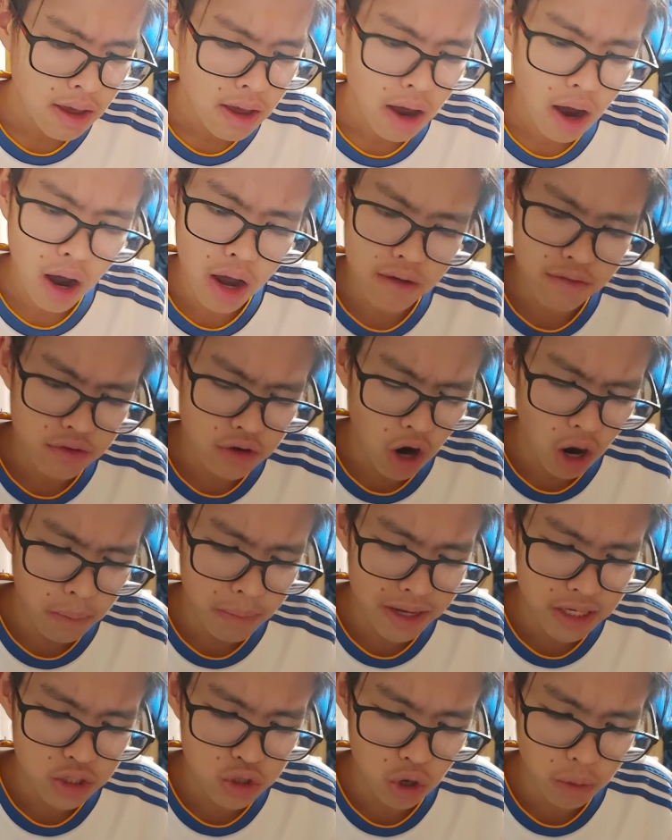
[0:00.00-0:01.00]
I have come
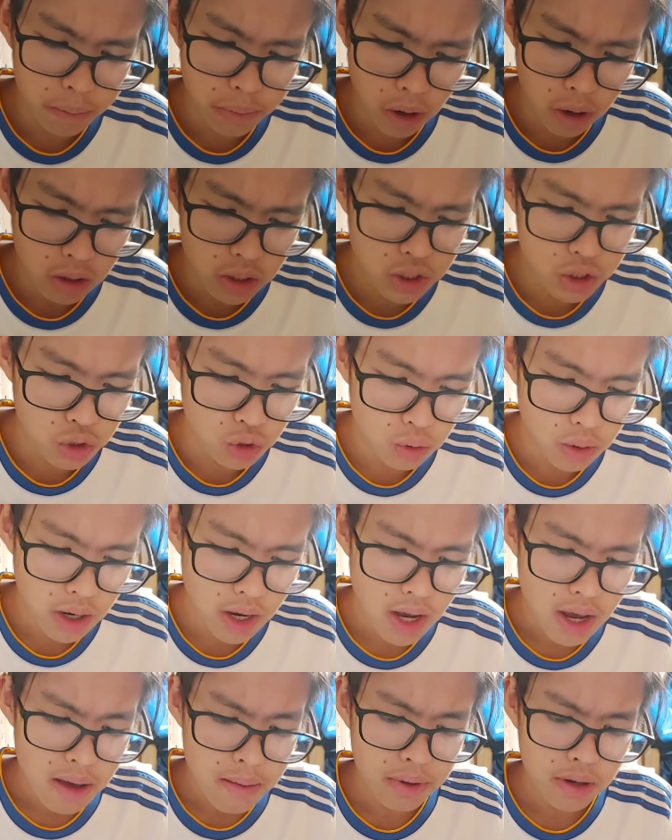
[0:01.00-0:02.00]
here to oppose you
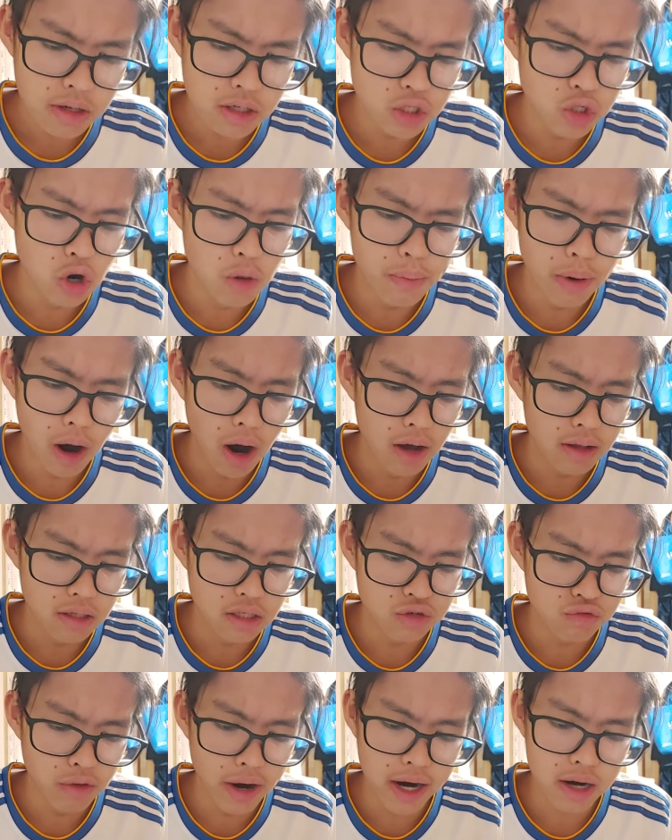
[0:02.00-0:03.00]
because your path
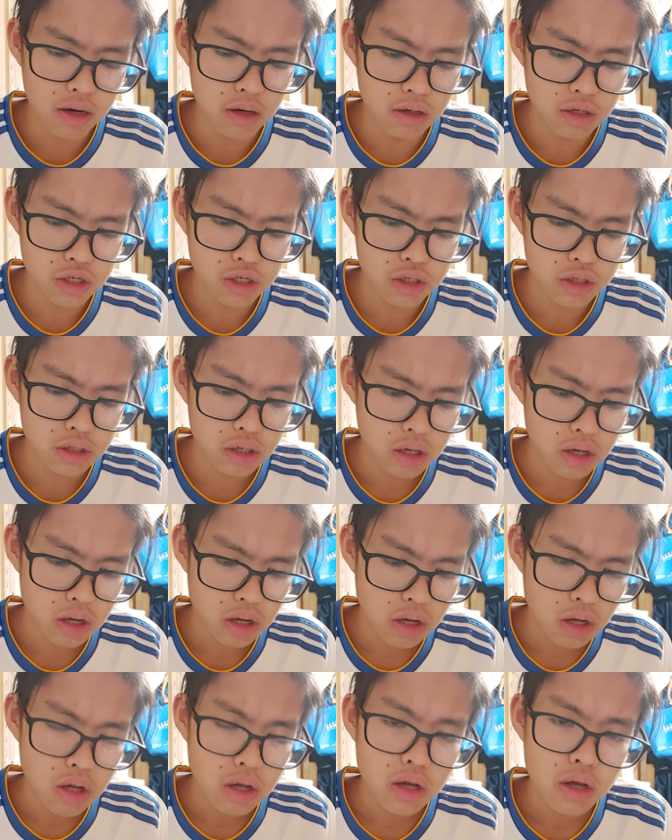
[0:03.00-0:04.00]
is reckless
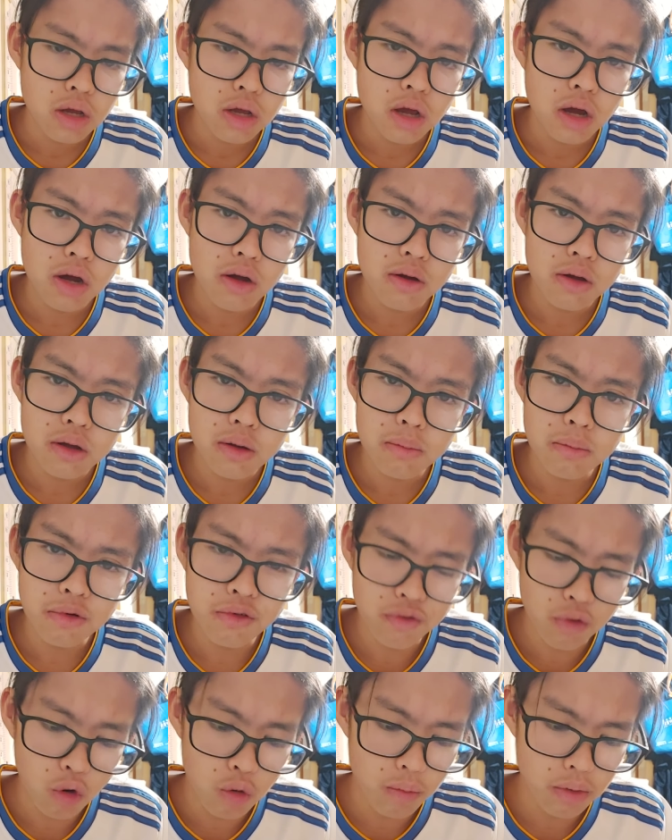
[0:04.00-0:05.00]

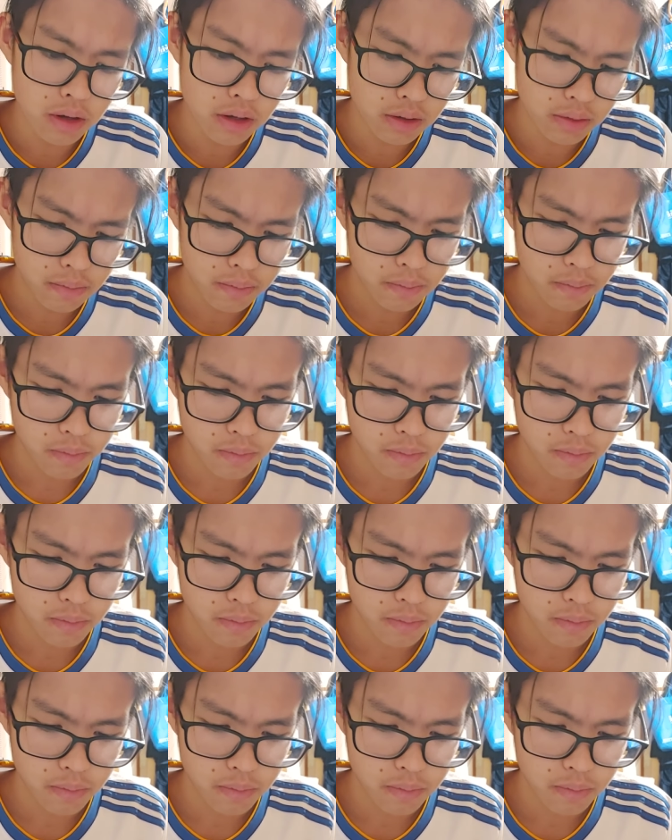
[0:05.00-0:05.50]
before me.